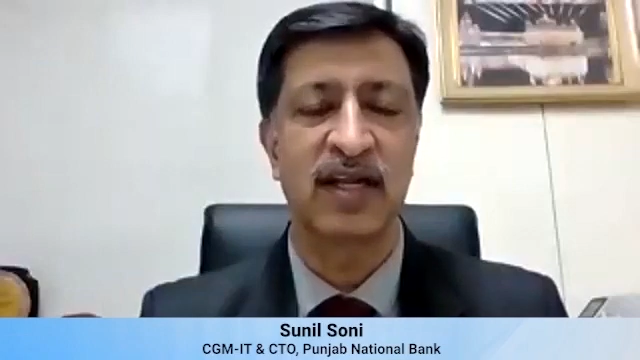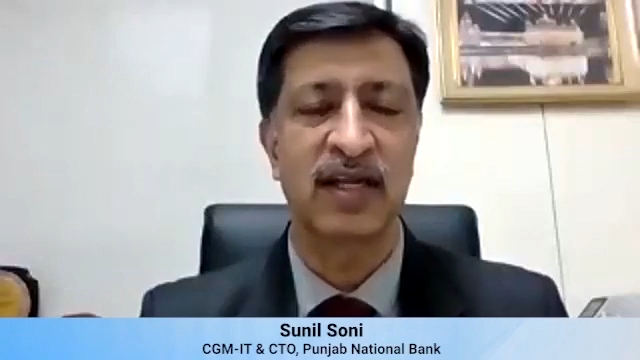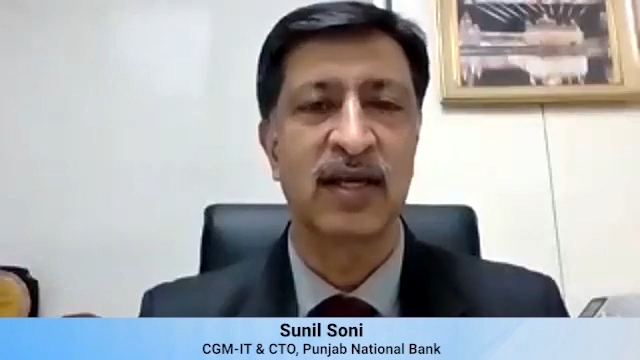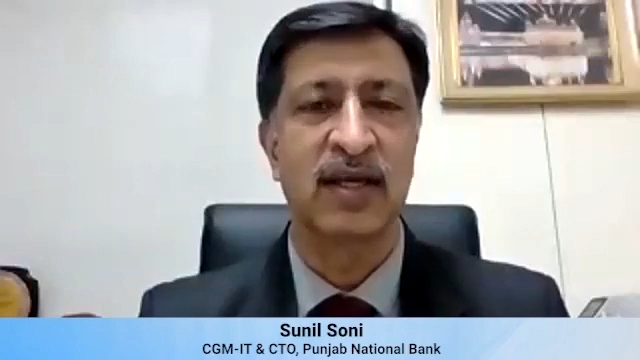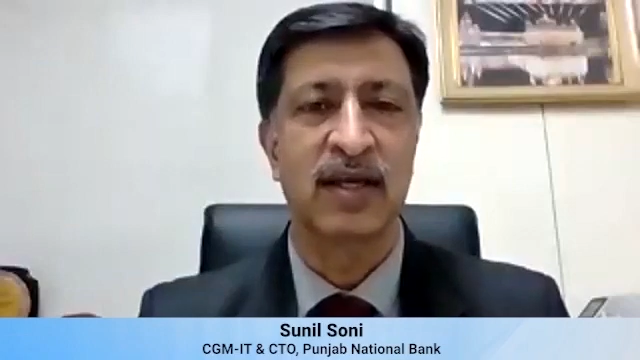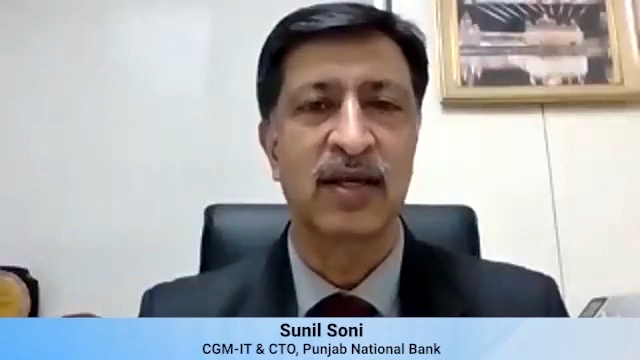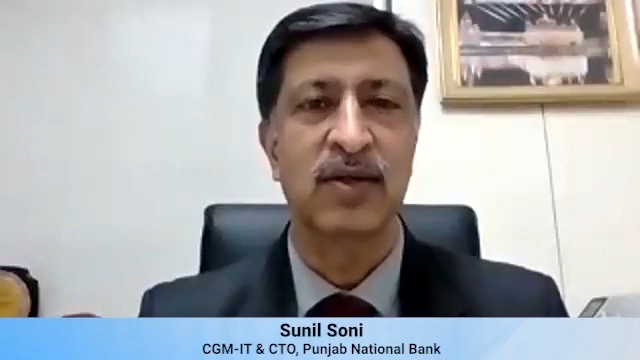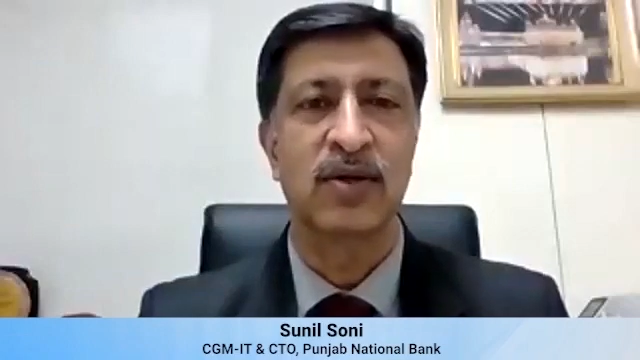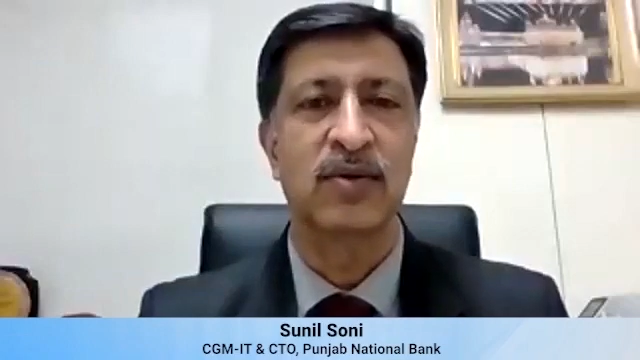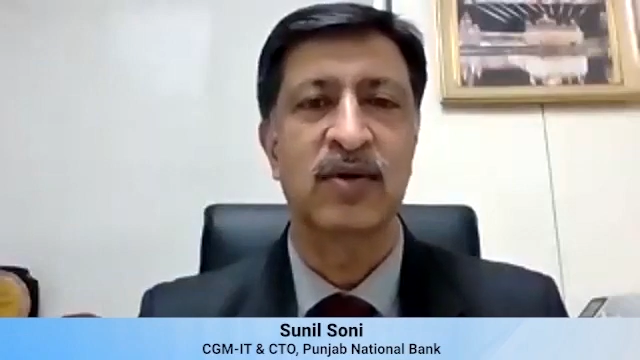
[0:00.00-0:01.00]
very,
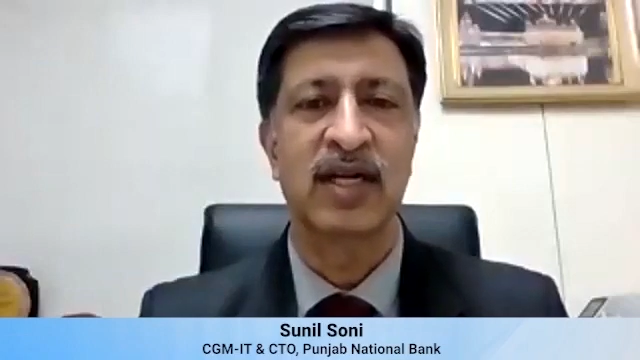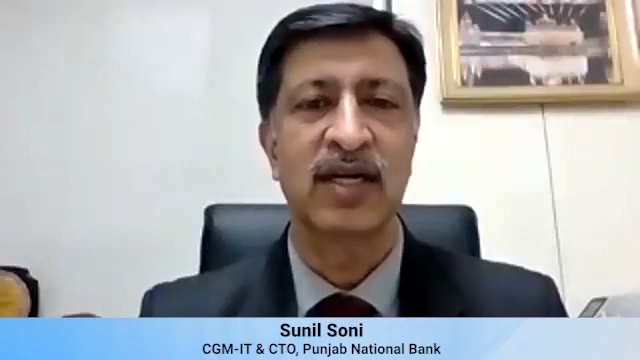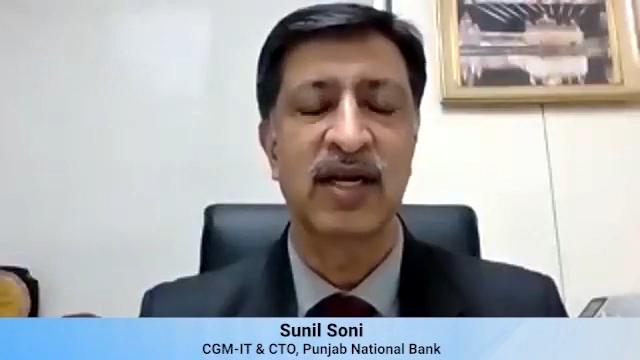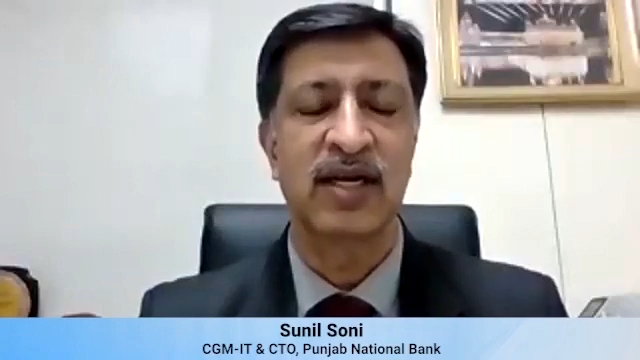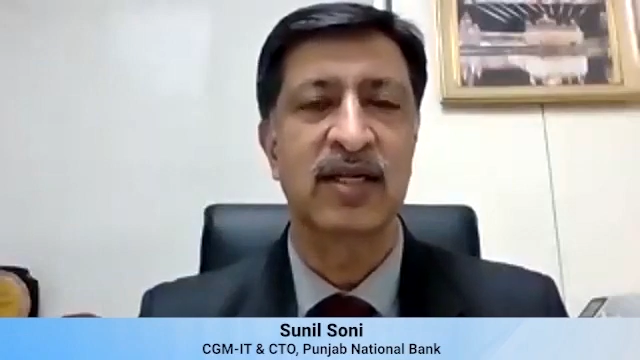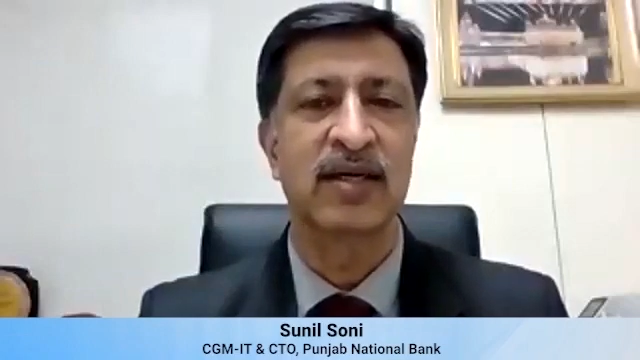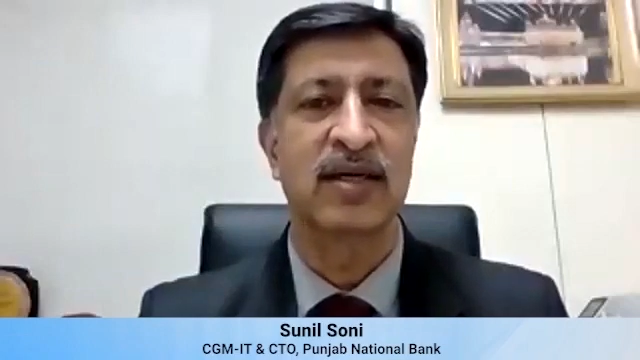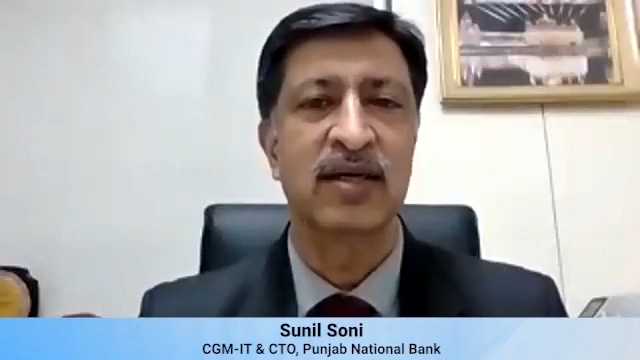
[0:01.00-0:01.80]
really